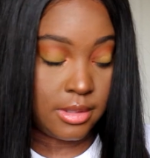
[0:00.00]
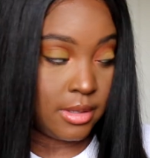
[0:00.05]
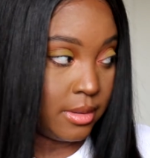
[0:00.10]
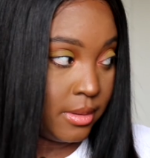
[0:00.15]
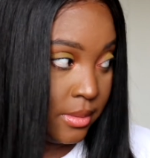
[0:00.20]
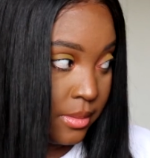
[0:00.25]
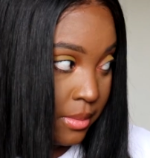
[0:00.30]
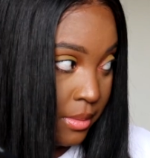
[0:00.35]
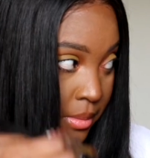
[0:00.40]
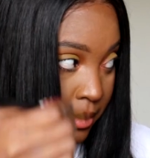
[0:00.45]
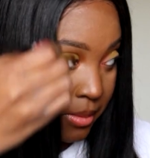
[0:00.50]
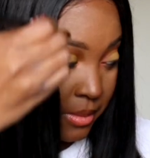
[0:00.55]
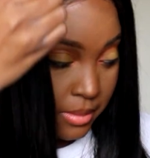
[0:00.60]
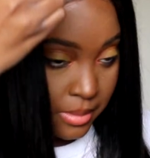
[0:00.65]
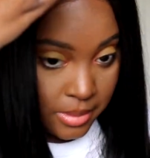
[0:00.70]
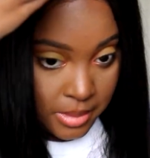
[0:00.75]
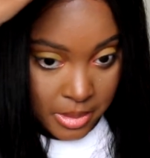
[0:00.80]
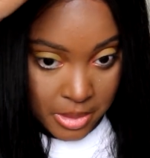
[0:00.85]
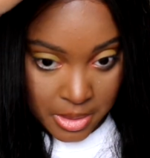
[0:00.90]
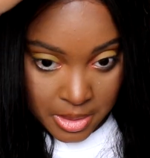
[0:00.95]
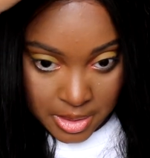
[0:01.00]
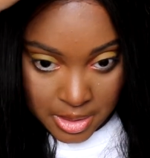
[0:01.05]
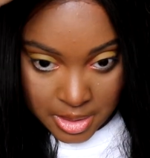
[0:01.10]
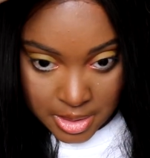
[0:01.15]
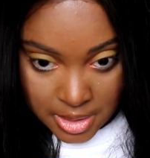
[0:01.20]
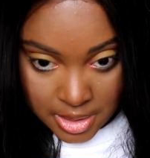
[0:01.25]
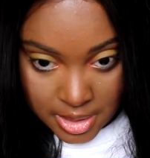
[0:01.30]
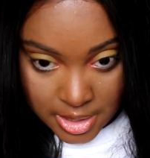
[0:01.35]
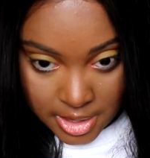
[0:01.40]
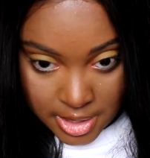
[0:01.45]
So
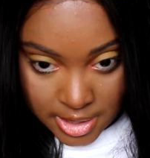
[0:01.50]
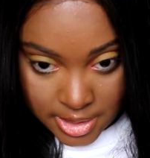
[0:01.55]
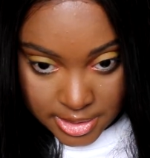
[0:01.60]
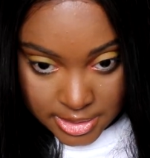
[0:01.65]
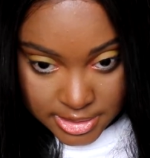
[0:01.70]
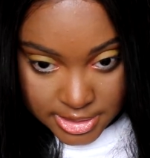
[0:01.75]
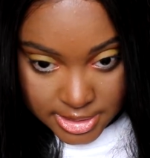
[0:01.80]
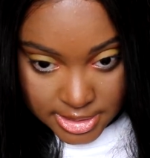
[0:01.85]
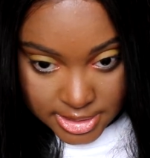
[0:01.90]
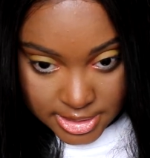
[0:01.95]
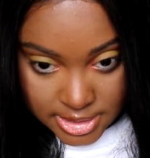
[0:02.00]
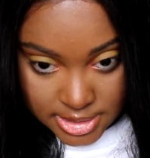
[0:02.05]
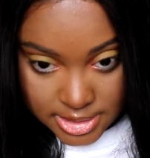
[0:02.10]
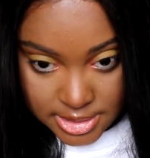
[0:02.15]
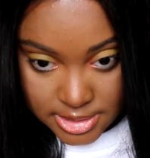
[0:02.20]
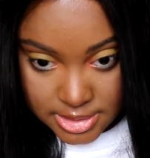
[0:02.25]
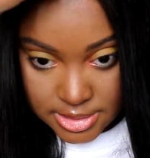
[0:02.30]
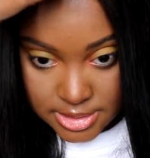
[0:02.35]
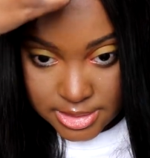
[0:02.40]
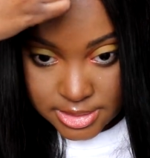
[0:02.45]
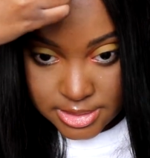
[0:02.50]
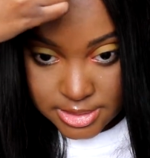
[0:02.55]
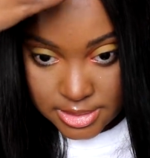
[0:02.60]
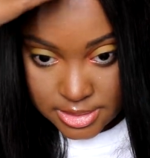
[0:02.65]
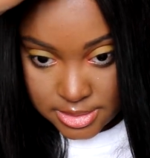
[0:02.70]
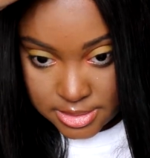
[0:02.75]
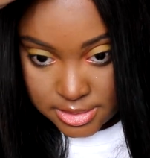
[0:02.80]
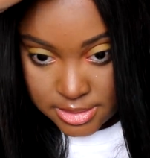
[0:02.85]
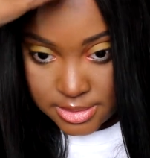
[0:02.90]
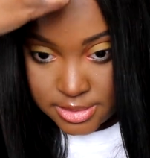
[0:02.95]
here's it
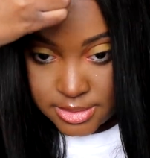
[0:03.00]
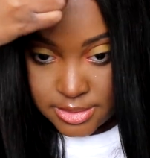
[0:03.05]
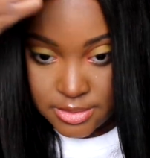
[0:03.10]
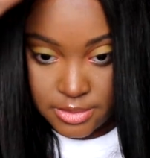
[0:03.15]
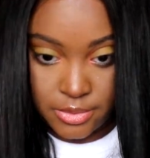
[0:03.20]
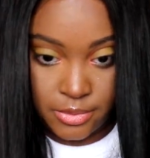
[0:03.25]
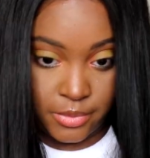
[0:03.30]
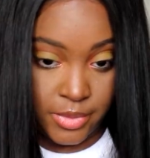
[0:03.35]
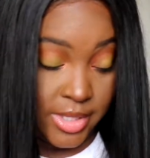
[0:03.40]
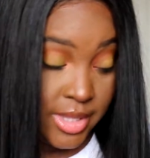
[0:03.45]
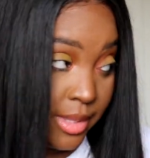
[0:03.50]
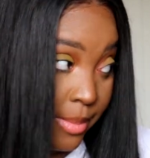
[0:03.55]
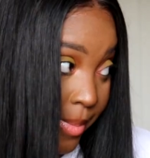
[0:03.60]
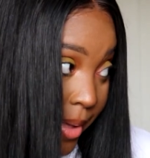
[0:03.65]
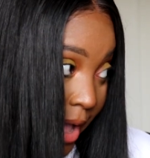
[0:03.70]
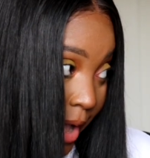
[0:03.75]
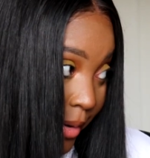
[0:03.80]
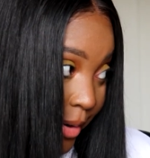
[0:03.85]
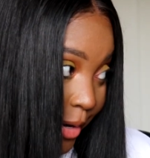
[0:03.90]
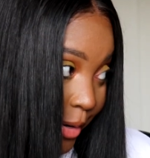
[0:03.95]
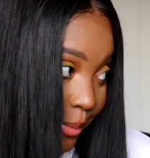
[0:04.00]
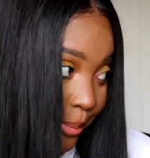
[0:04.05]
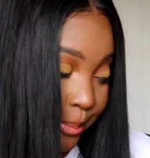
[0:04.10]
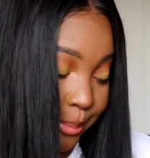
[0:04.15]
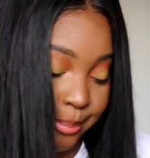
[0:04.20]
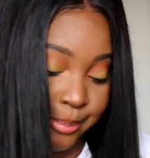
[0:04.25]
with the powder.